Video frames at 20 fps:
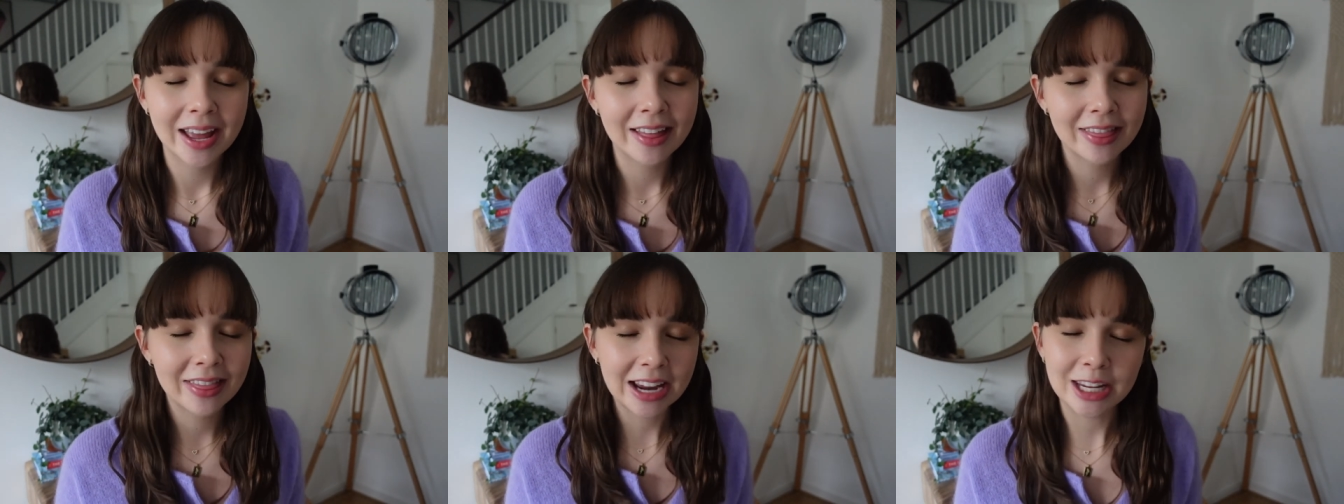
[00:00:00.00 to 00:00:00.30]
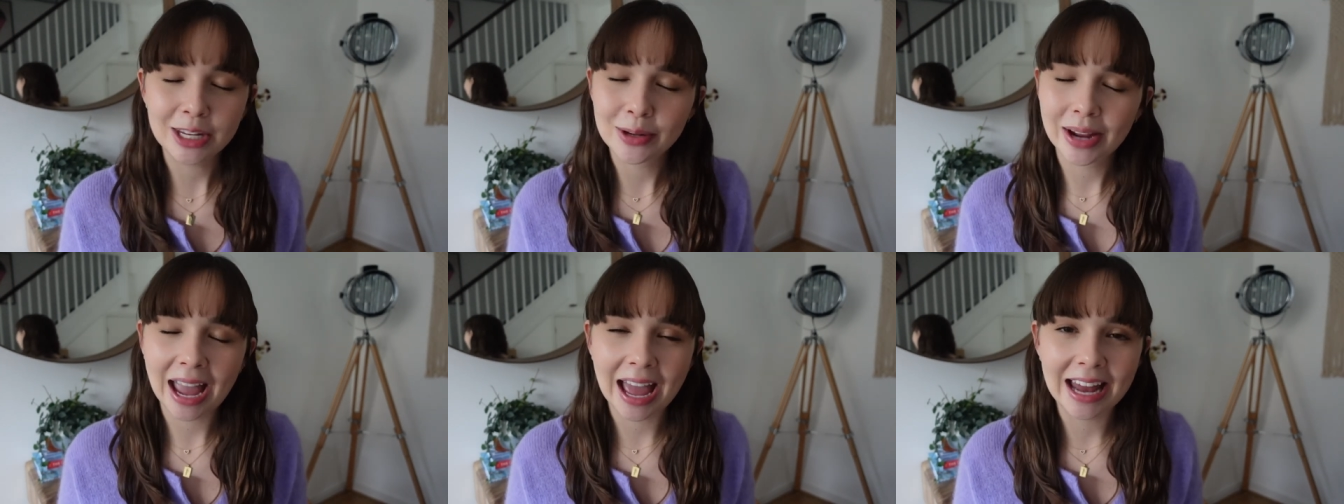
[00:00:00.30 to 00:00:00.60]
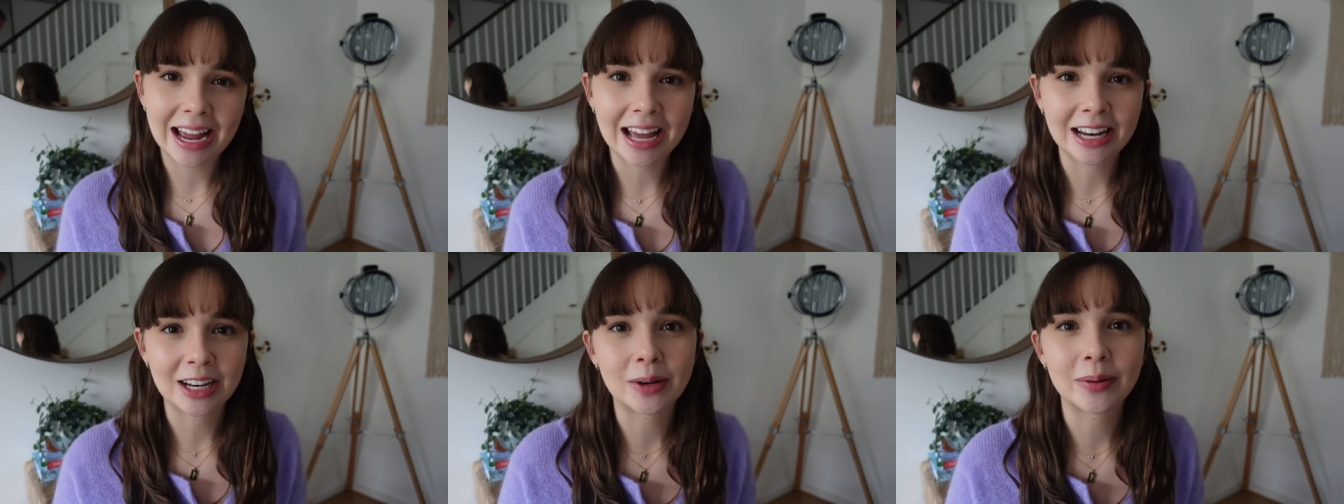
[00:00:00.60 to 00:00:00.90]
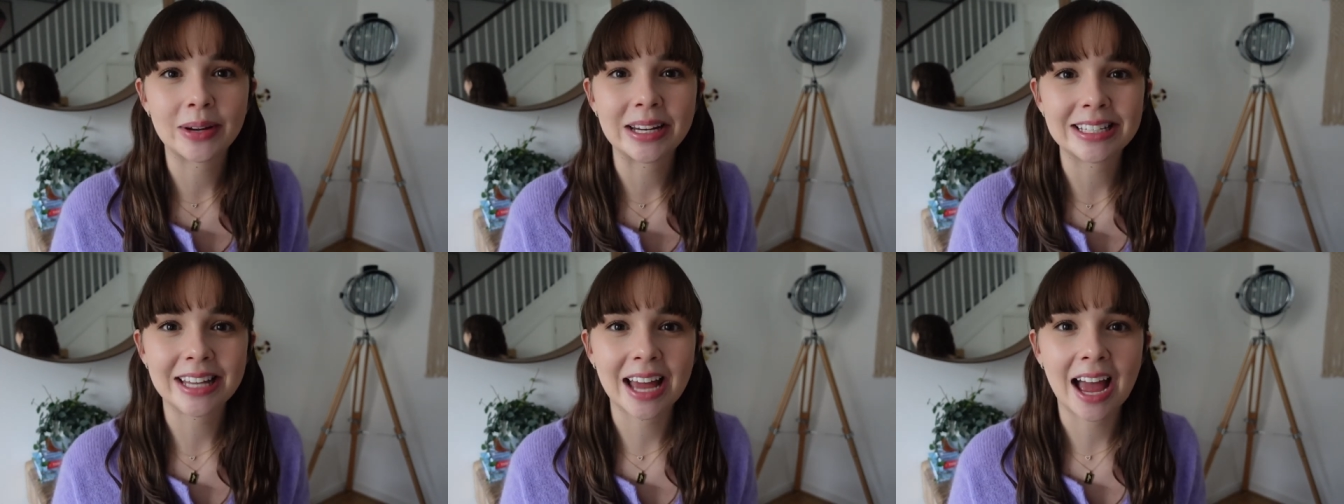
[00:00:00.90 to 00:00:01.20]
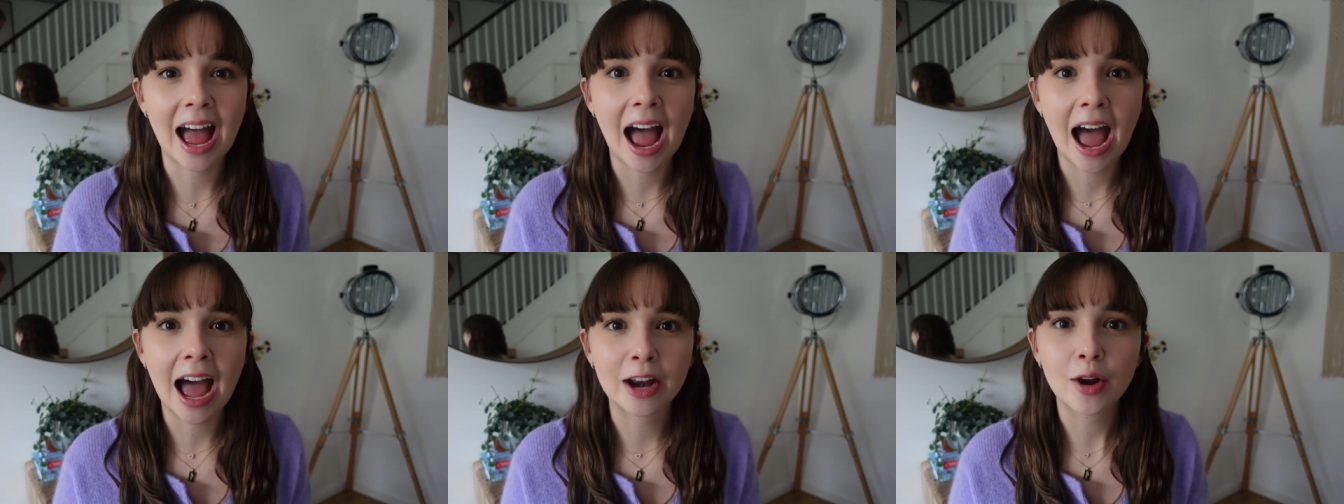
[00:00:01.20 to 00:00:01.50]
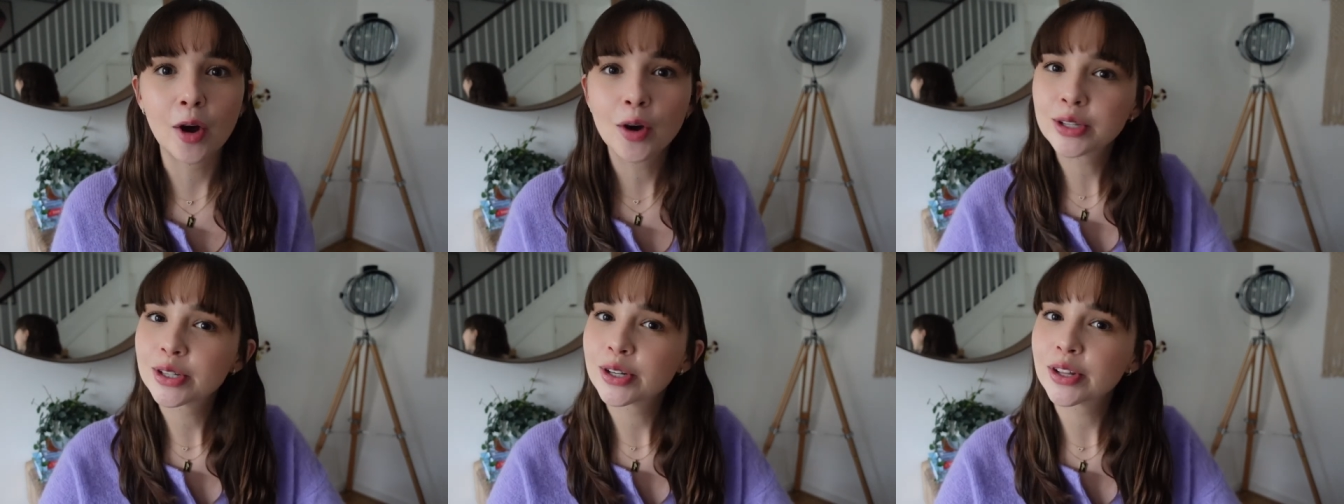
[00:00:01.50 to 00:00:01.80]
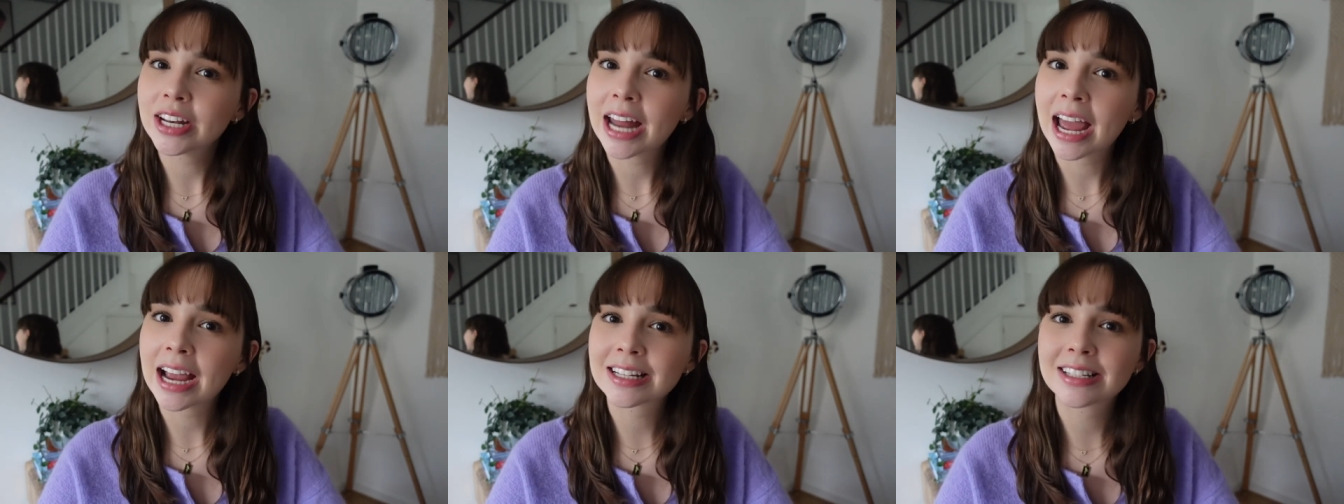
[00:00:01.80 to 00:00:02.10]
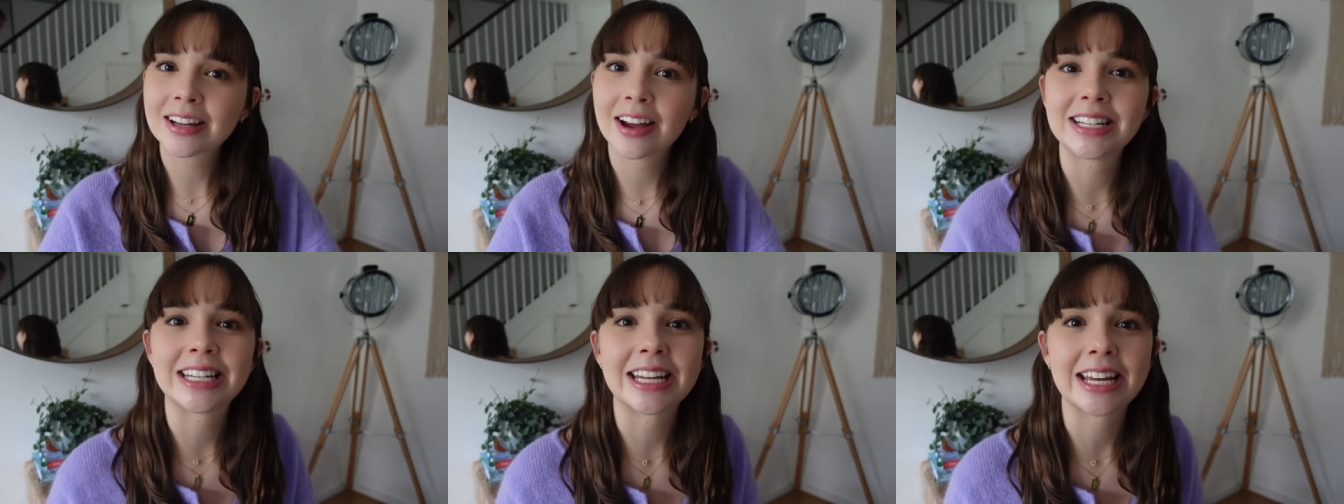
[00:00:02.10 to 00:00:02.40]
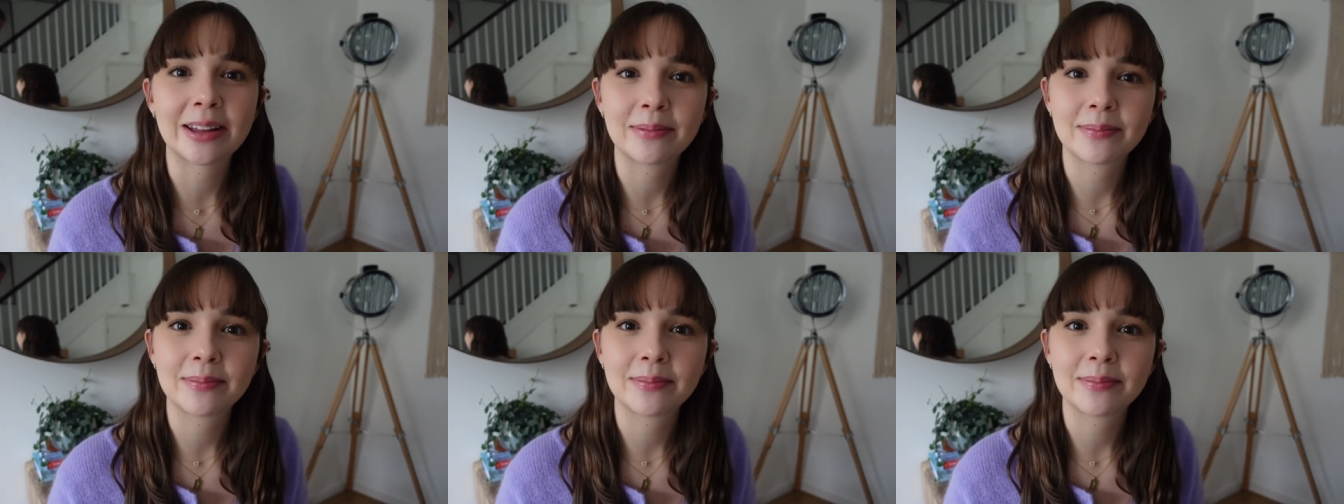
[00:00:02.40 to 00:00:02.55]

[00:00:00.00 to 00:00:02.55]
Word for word: Thank you again, Ana Luisa, and on to the next idea.